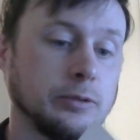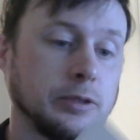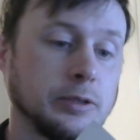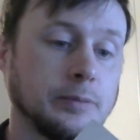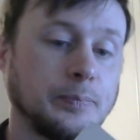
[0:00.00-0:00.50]
He's
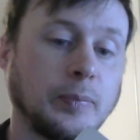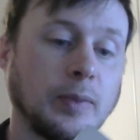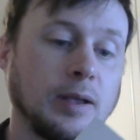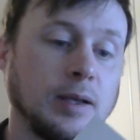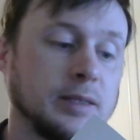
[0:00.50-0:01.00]
not
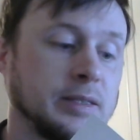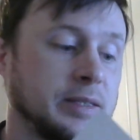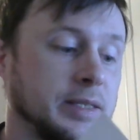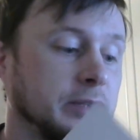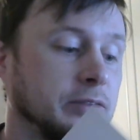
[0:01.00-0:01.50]

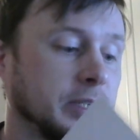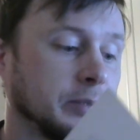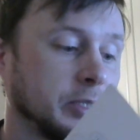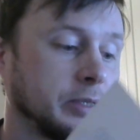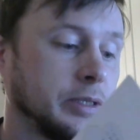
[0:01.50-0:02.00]
deceiving
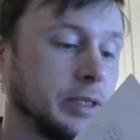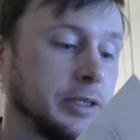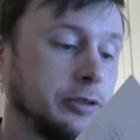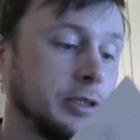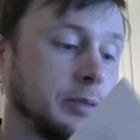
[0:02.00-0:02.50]
Mr.
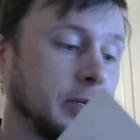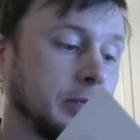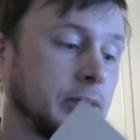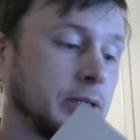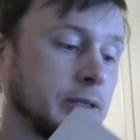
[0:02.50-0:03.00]
Daydream. And
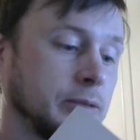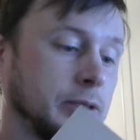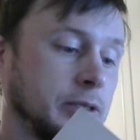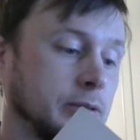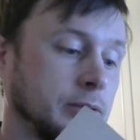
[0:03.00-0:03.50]
I think we
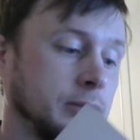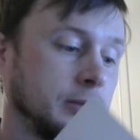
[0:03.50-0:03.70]
can